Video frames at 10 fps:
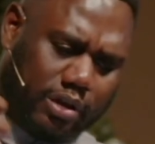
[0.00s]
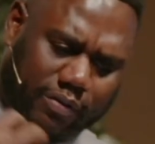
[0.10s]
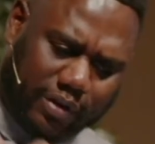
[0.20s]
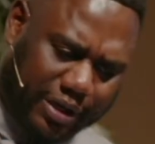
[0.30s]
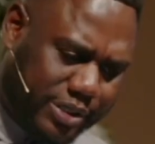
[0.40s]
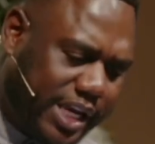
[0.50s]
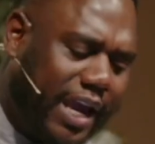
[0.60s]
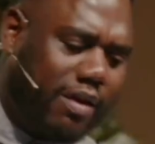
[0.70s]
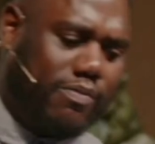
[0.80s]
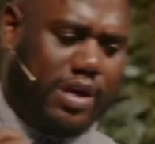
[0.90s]

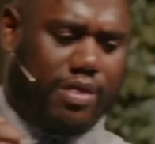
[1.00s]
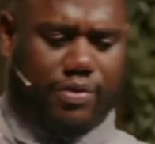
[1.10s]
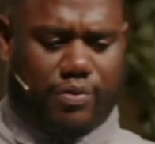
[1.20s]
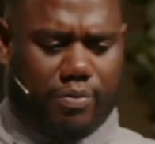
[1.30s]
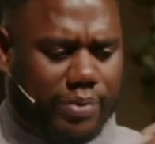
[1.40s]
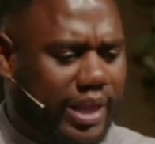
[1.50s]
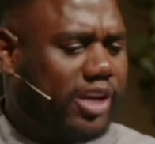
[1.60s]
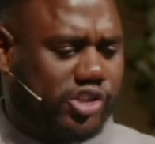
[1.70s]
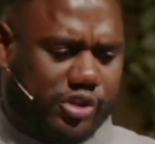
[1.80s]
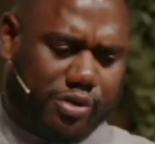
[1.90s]
entertainment, through
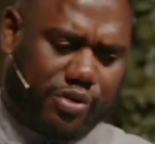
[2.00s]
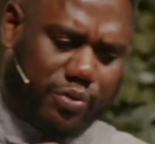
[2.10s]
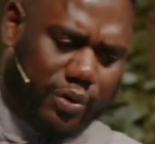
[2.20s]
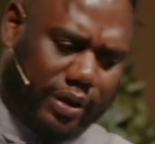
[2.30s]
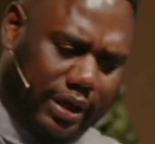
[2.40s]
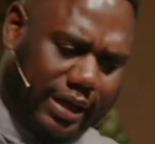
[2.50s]
pleasure, through uh,